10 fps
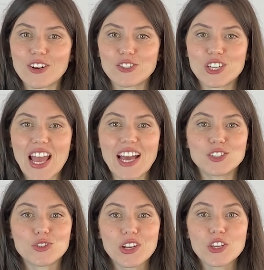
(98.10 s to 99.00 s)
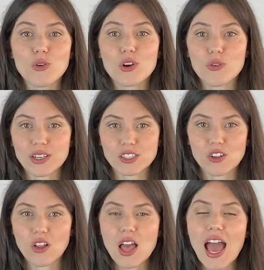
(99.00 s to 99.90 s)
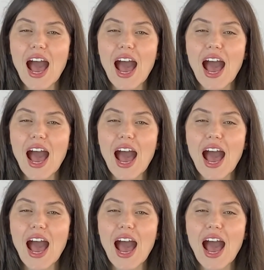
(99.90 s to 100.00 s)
energy entering your crystal,